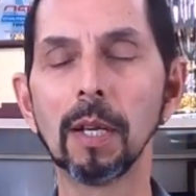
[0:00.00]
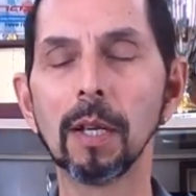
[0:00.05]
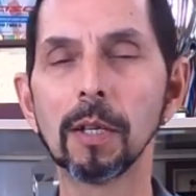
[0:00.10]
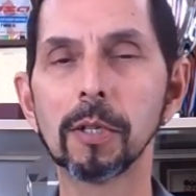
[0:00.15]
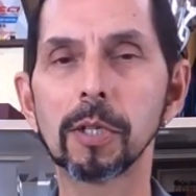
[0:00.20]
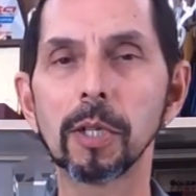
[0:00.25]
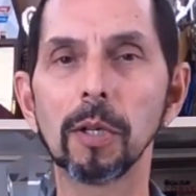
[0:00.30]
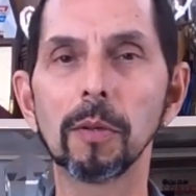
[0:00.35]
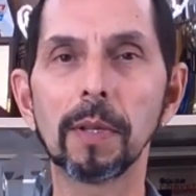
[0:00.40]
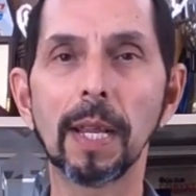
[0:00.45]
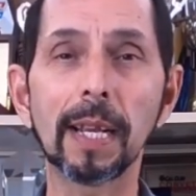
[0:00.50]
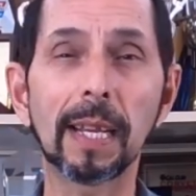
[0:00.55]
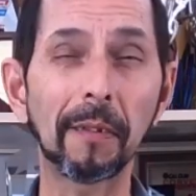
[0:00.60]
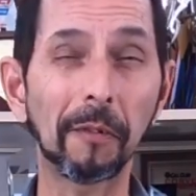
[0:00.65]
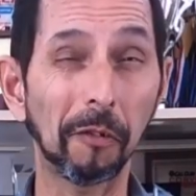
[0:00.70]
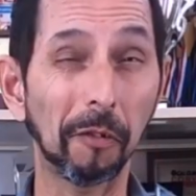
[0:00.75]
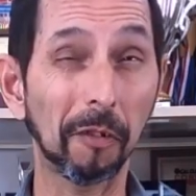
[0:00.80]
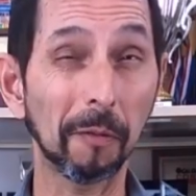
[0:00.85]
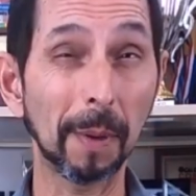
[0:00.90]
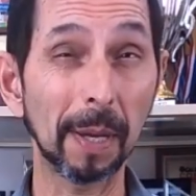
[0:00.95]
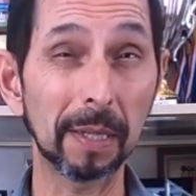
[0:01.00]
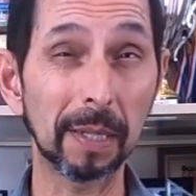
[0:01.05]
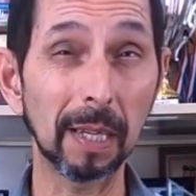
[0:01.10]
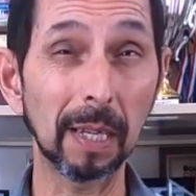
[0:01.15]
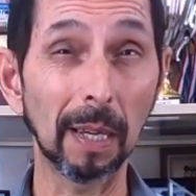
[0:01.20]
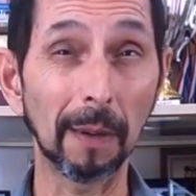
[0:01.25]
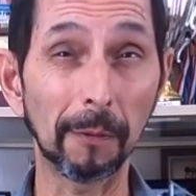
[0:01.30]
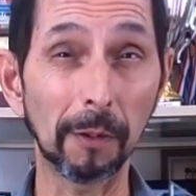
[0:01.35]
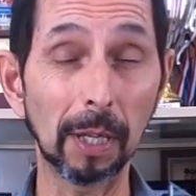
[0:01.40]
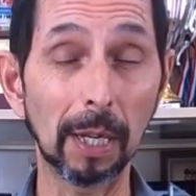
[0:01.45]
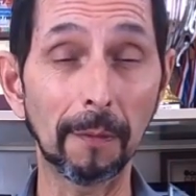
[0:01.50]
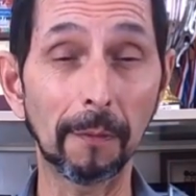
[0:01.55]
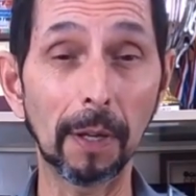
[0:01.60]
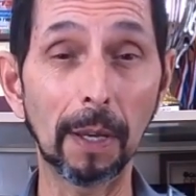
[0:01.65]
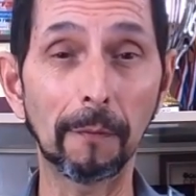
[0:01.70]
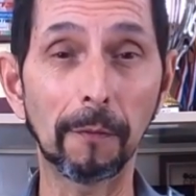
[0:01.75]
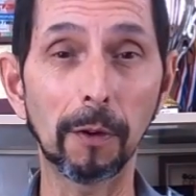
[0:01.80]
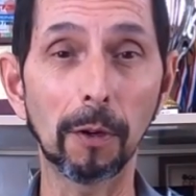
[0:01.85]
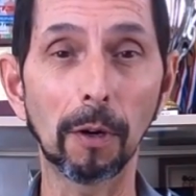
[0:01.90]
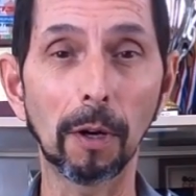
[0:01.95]
So that gives you some idea
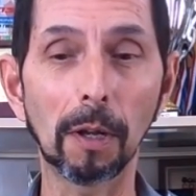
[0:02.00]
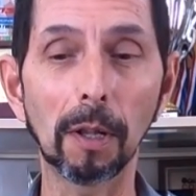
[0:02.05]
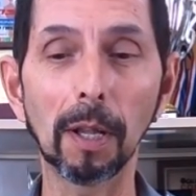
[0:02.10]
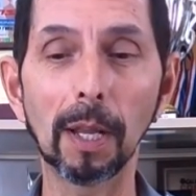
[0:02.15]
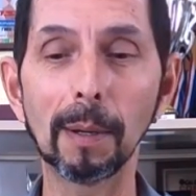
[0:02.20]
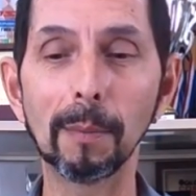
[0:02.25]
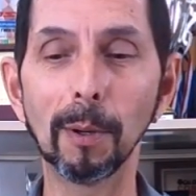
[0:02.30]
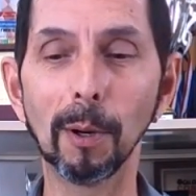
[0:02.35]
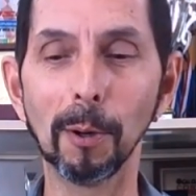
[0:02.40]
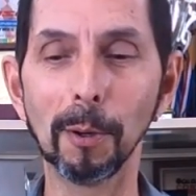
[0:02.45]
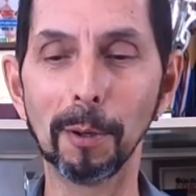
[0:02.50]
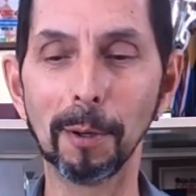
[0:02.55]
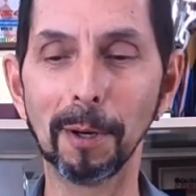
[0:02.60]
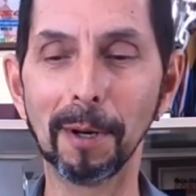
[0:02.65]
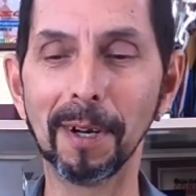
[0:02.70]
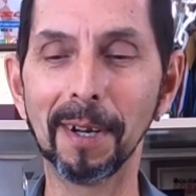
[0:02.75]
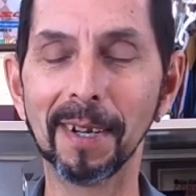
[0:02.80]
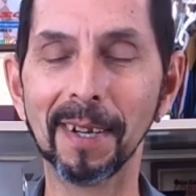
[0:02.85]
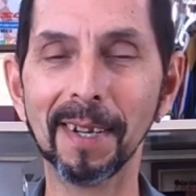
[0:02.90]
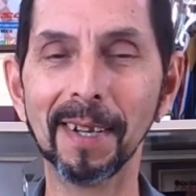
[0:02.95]
if you're a club owner.